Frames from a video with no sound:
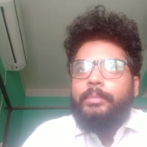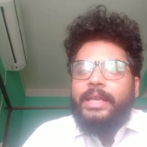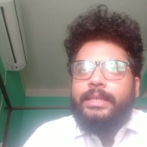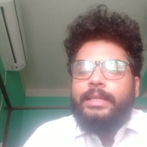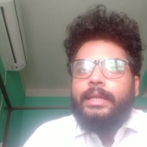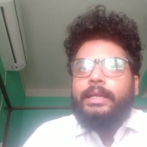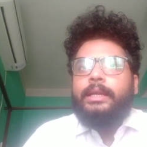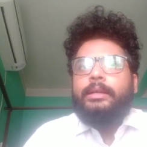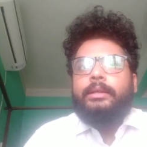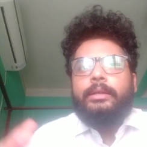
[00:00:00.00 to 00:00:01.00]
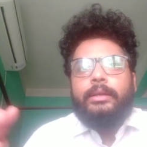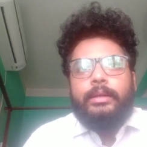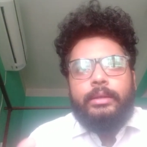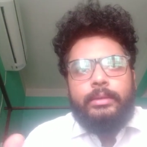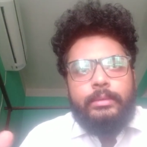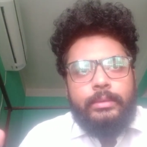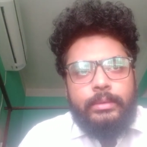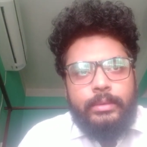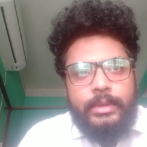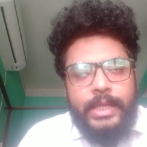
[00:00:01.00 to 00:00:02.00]
basically
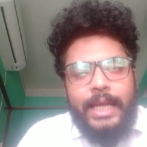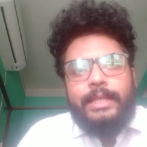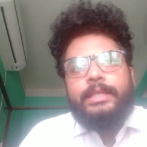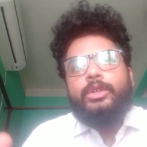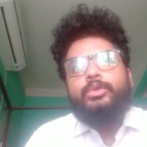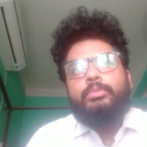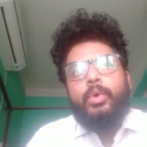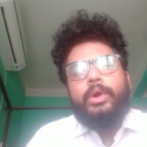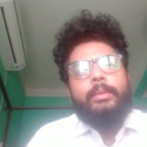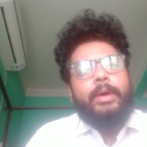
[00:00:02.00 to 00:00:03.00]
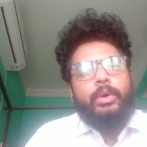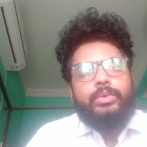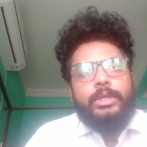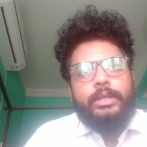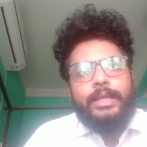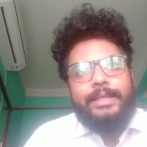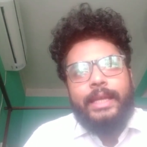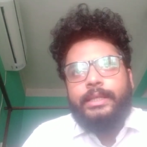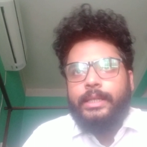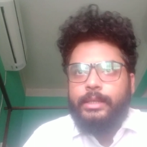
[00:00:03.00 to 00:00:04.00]
tells you more about the
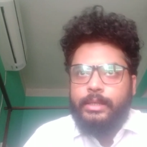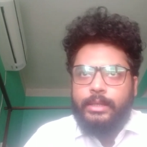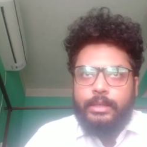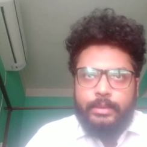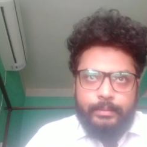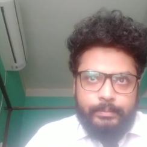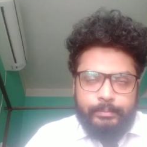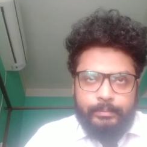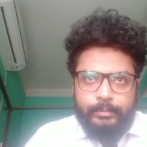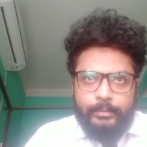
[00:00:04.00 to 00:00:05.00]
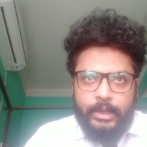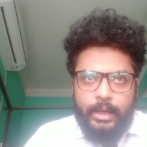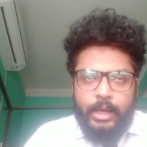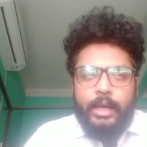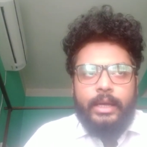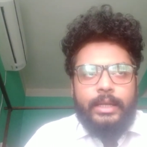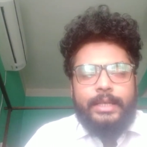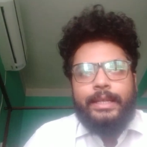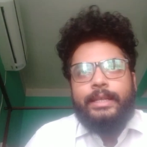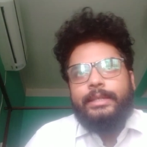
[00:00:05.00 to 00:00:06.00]
sentence in
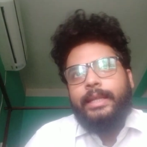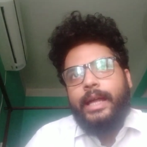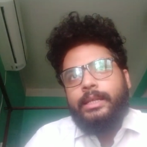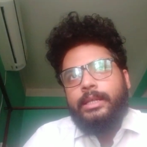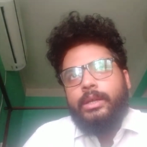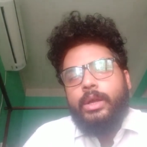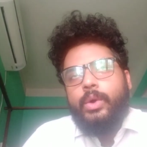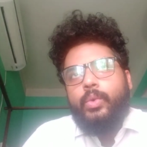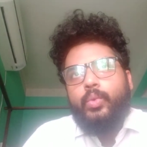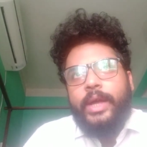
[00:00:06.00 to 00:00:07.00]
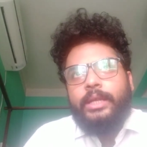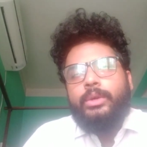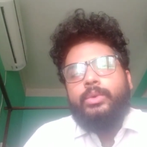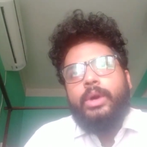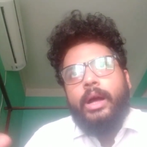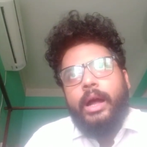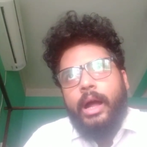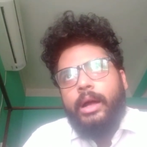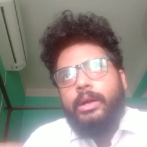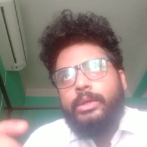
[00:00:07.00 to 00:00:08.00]
a sense that when you
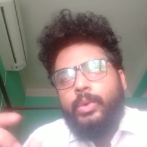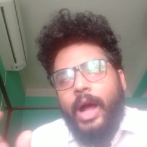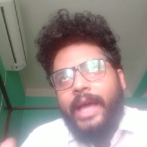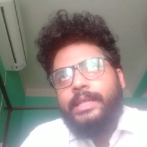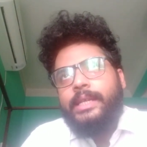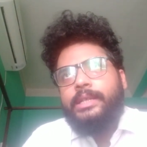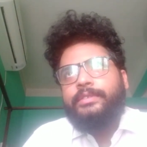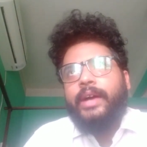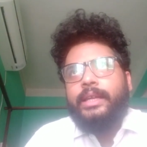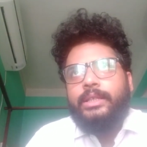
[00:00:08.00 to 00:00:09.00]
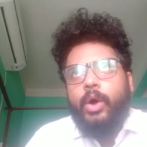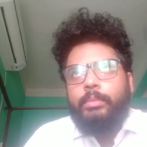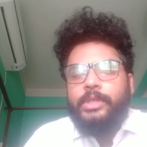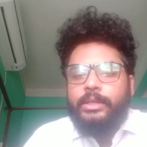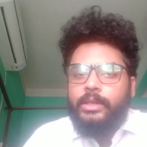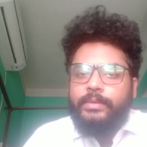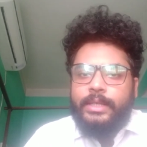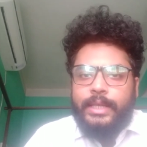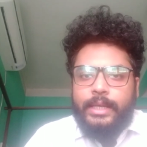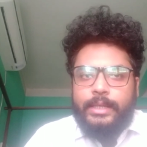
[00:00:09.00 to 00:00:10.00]
you identify the object of
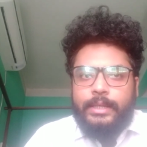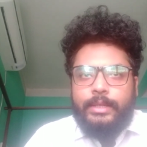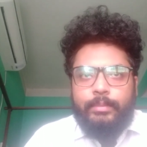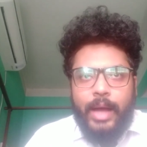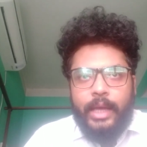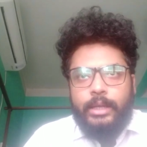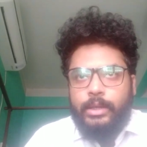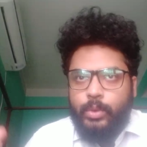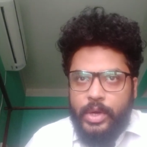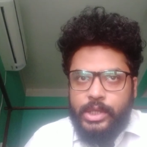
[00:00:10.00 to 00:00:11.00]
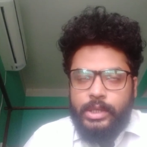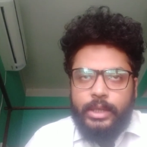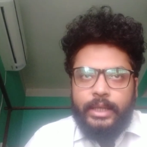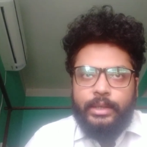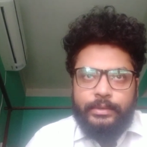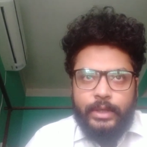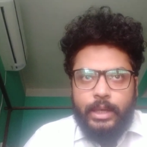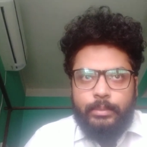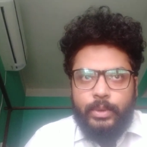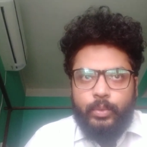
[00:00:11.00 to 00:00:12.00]
the sentence by questioning the
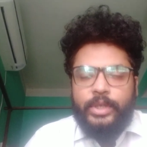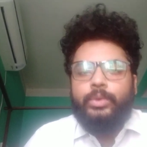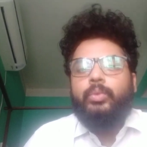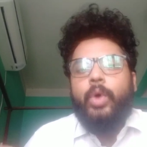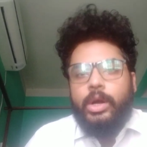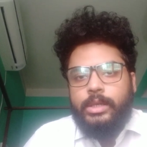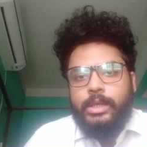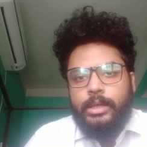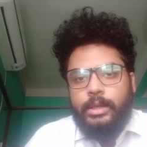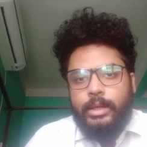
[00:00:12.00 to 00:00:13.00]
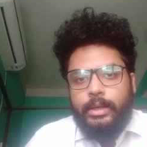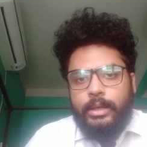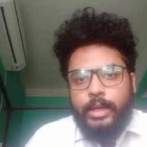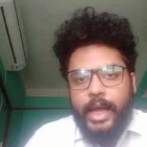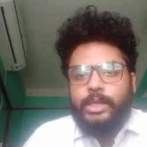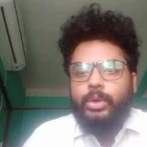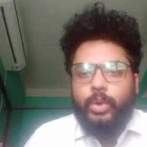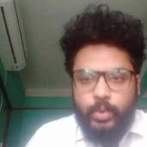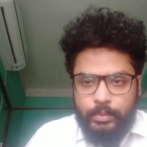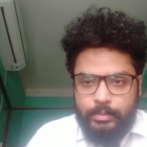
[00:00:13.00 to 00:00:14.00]
verb with what and
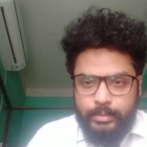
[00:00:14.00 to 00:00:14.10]
whom